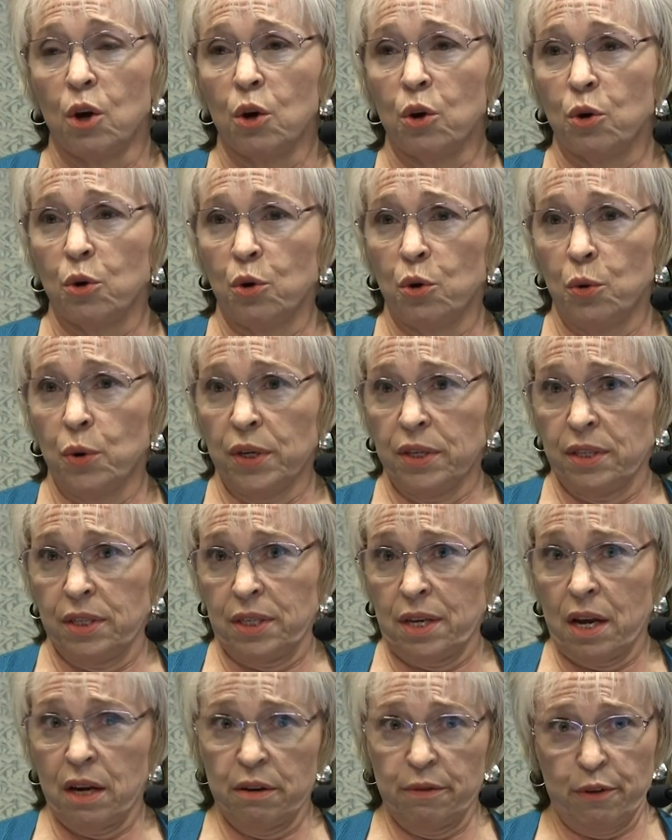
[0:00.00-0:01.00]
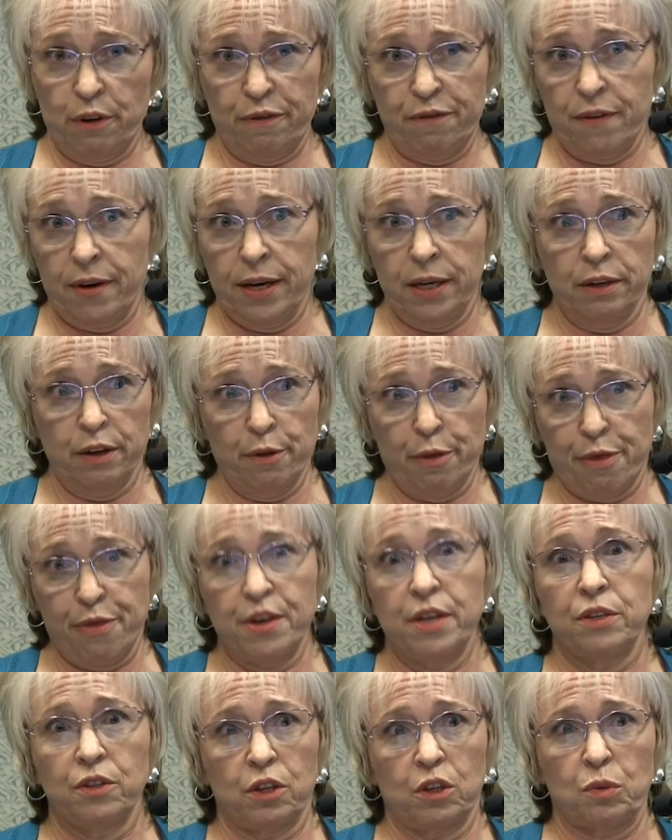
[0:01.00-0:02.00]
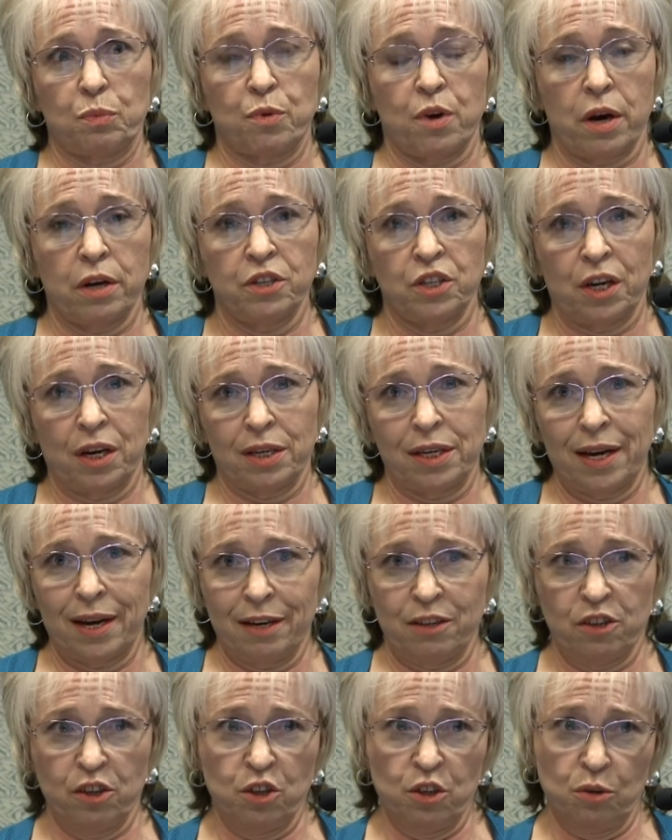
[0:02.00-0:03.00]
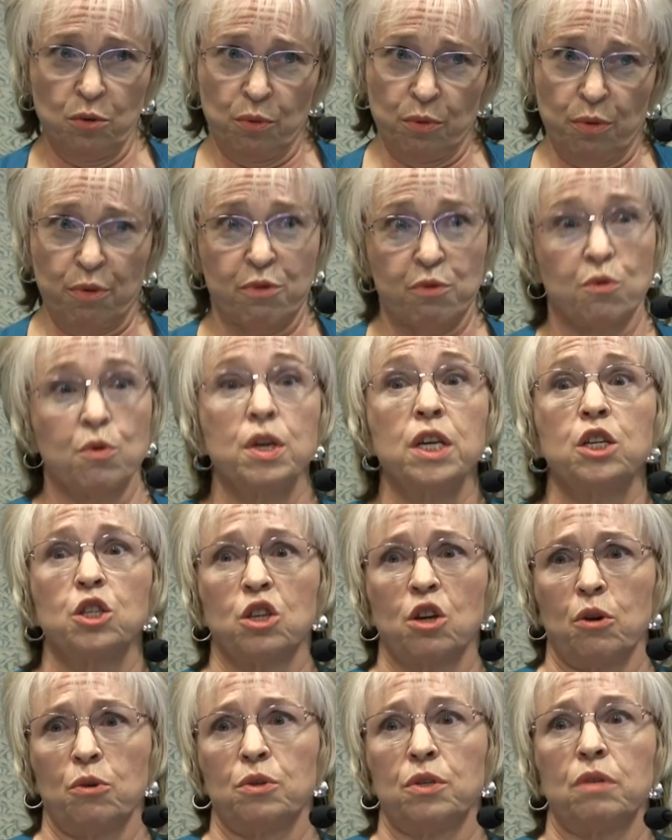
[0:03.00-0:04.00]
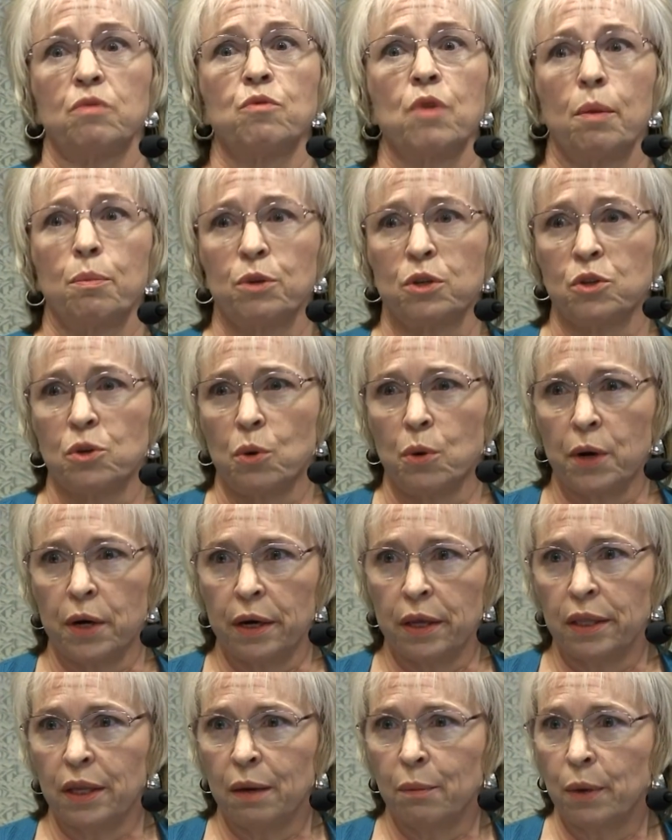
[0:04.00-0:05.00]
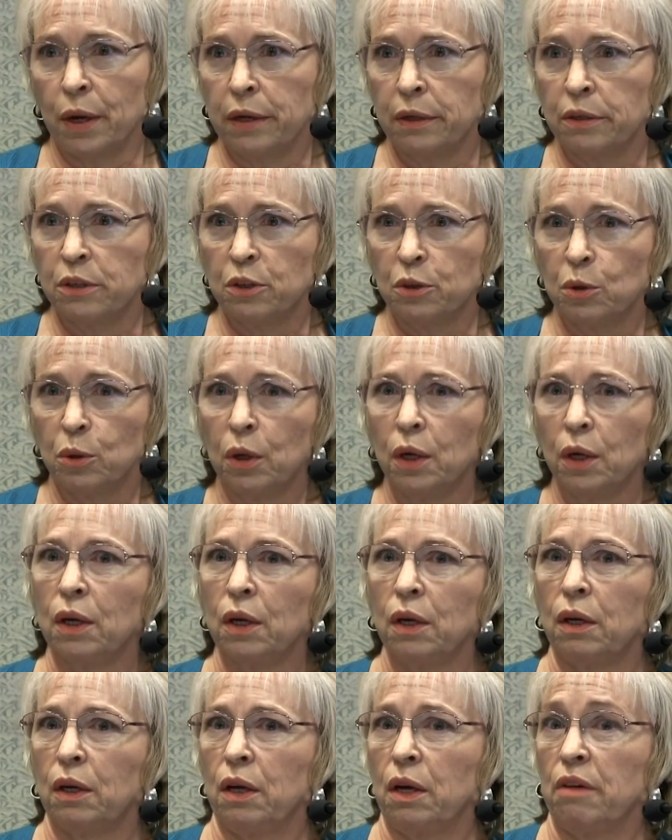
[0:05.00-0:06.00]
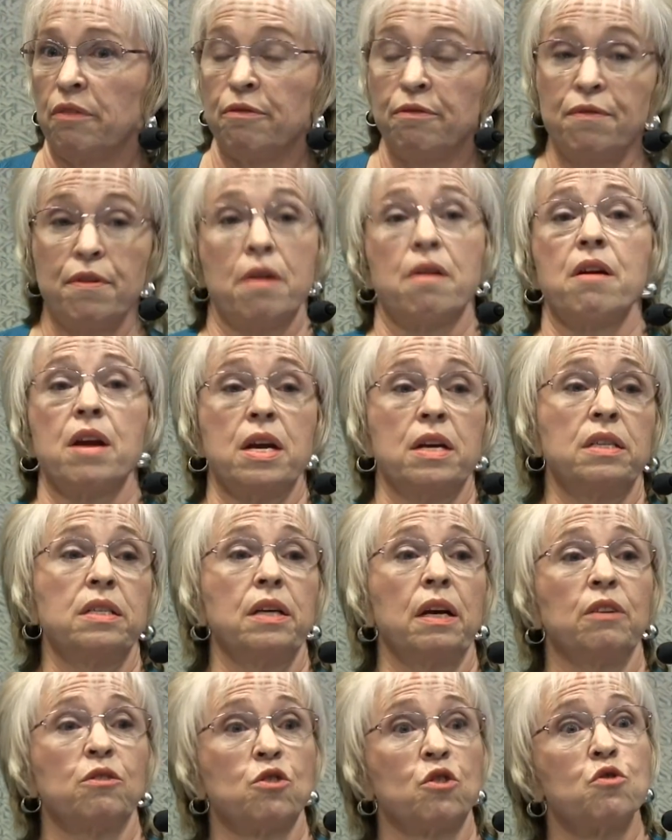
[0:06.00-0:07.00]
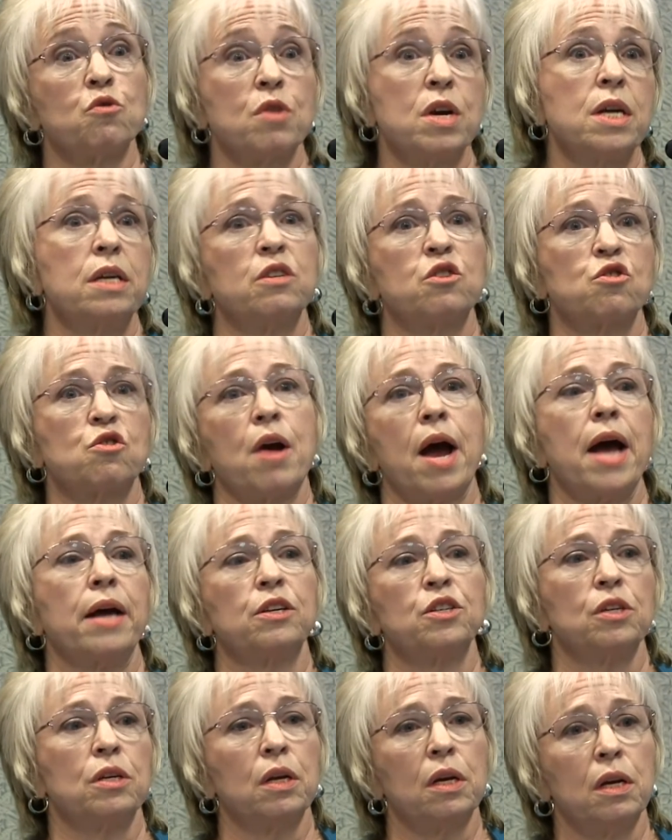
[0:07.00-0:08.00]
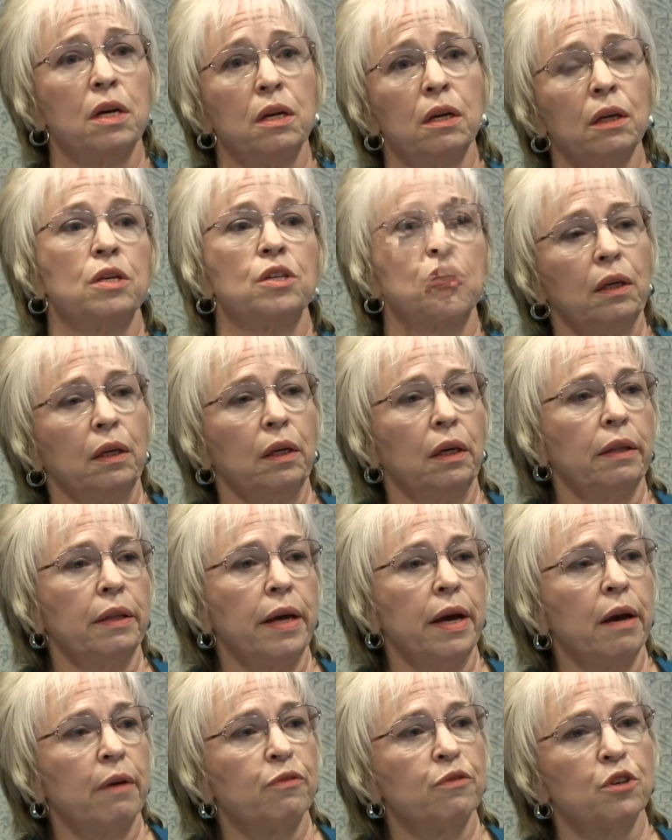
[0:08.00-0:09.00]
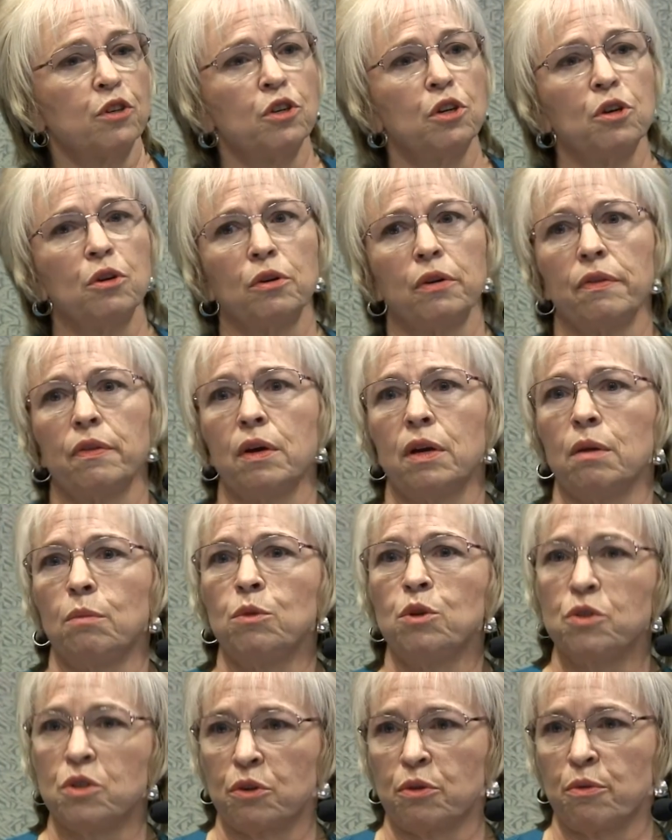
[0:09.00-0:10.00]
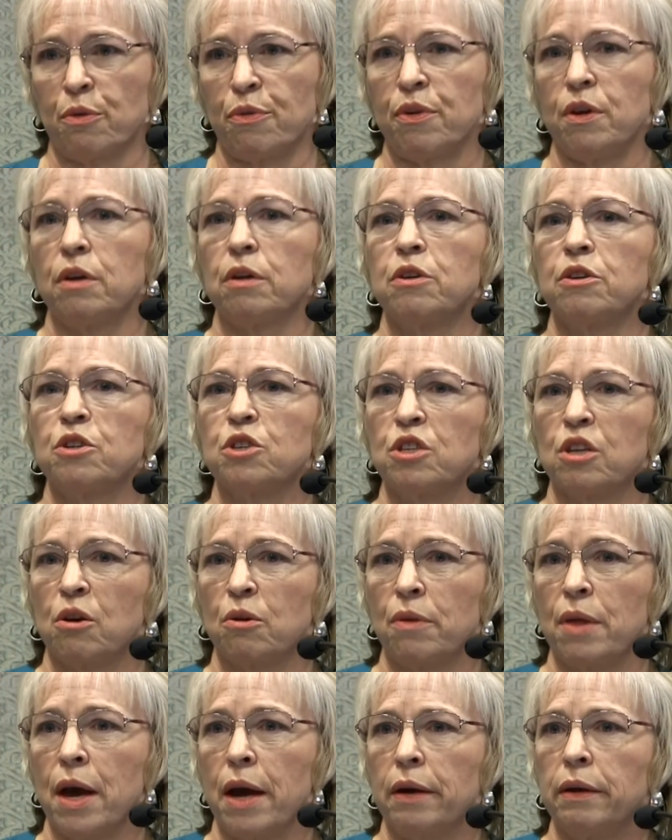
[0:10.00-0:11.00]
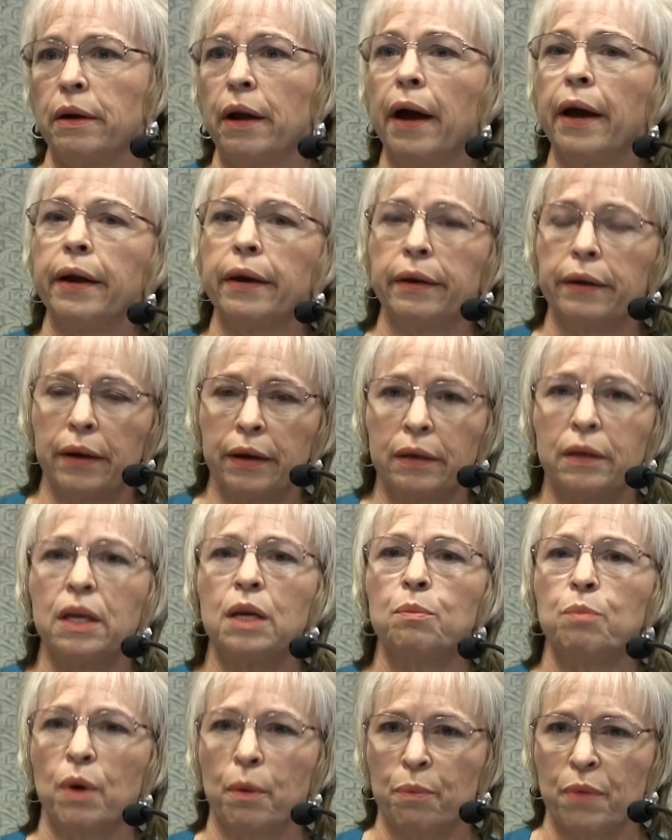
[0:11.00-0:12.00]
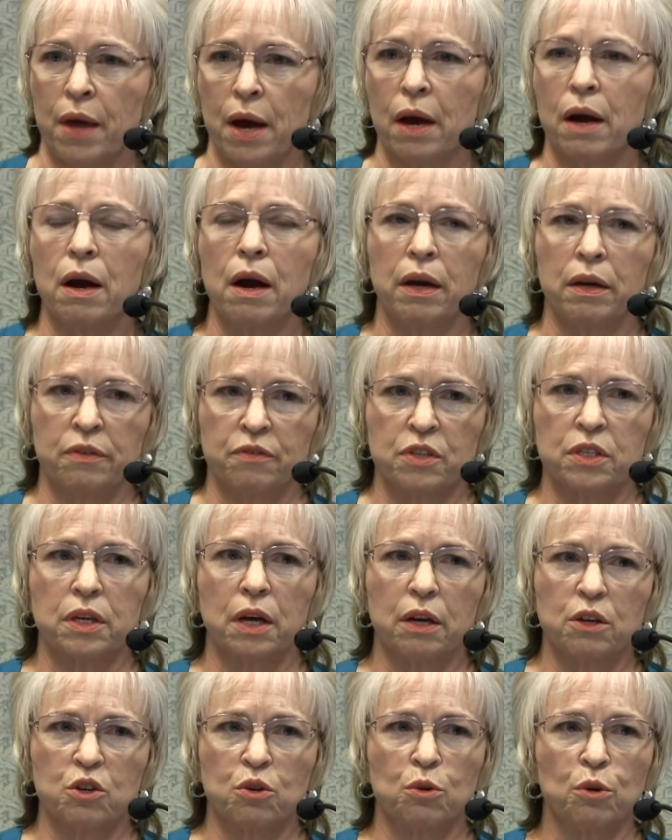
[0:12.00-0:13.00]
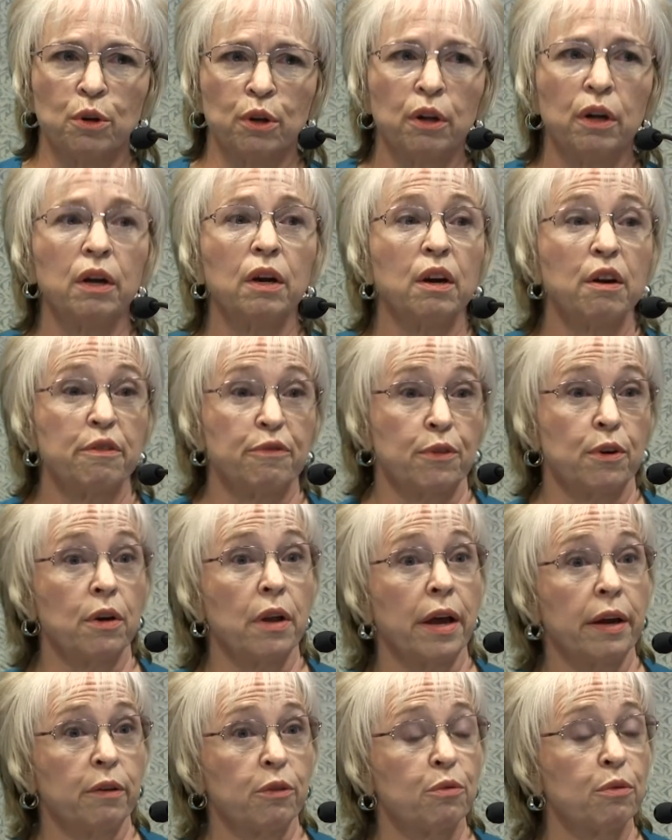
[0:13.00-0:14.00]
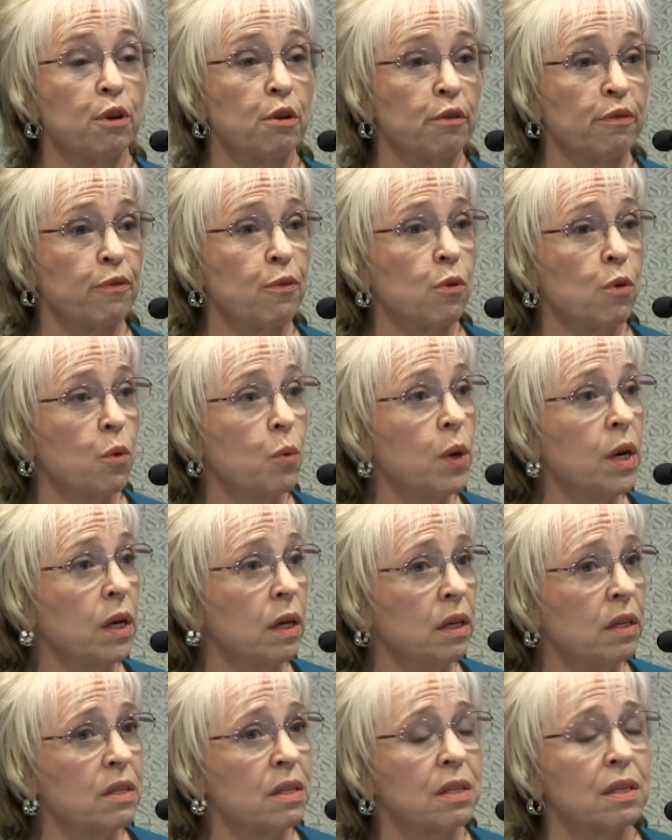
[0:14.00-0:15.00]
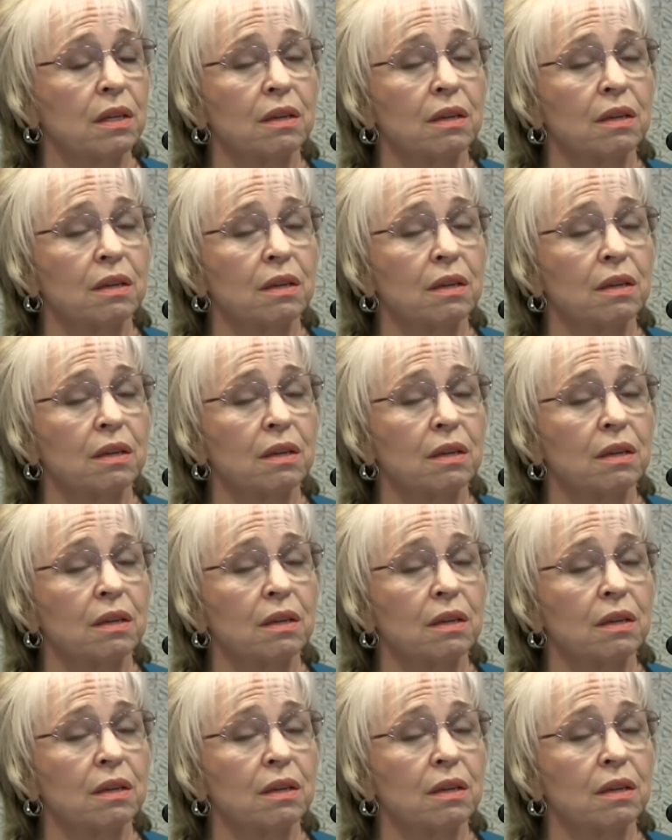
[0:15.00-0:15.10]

who instead of a final thesis project had to do 3 shows in repertory, and they might do a very intense Greek tragedy in the afternoon and then a musical theater show that night and keep up that kind of schedule for like 3 or 4 weeks,